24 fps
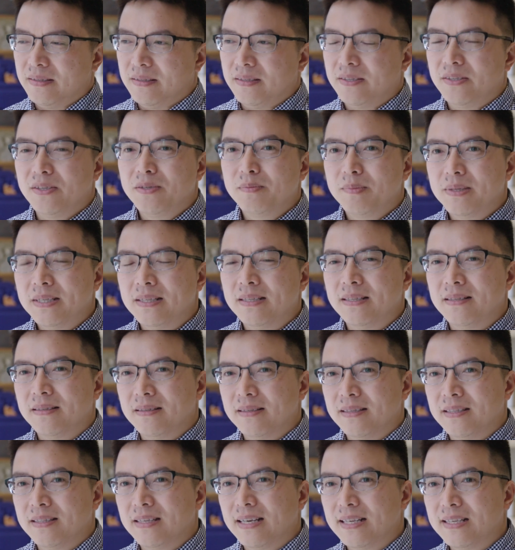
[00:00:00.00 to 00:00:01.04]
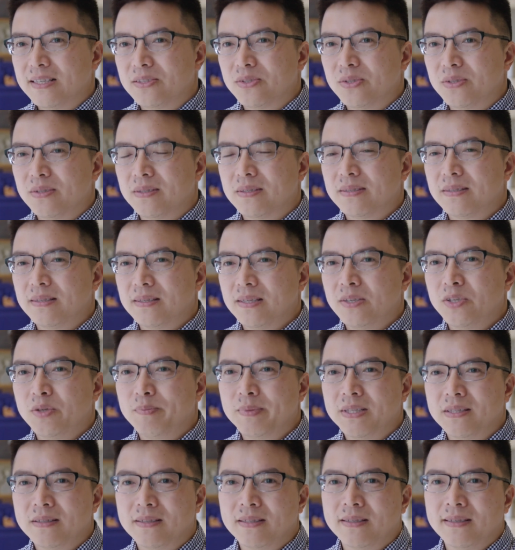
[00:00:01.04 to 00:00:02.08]
human intelligence,
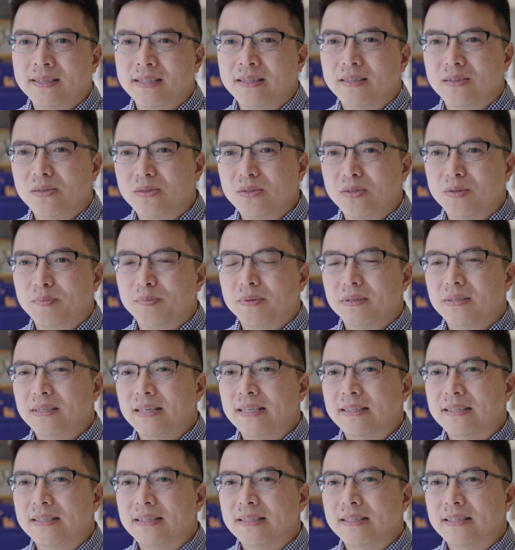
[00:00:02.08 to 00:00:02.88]
human in the loop,